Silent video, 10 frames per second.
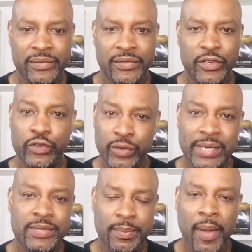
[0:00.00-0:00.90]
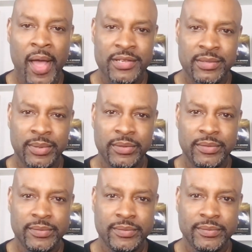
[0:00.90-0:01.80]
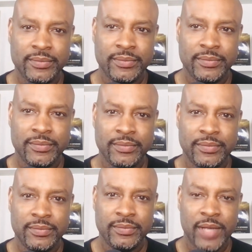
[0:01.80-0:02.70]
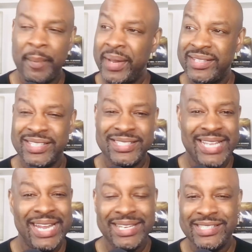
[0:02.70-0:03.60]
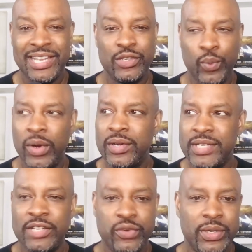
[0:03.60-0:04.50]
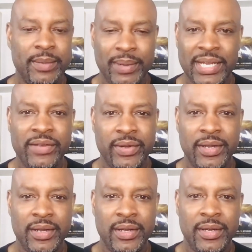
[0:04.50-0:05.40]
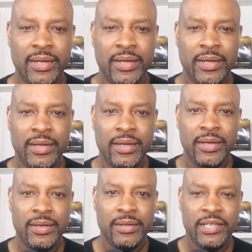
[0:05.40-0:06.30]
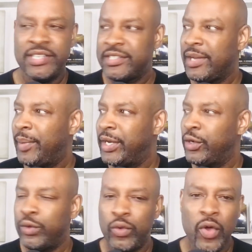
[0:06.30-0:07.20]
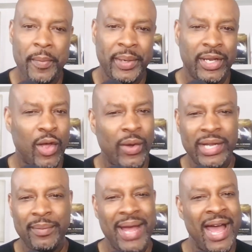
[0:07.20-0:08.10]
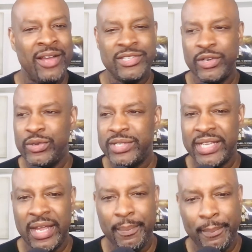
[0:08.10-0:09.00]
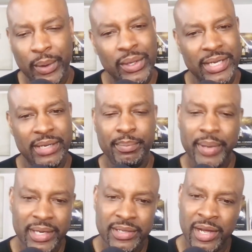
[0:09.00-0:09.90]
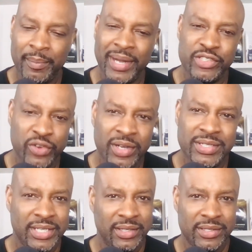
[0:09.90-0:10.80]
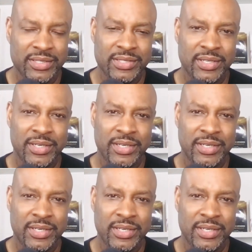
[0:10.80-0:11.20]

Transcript: Your dreams are possible. I'm not just saying these as words, I truly believe it. This is somebody who grew up in low income housing who used to get bullied and picked on by drug dealers,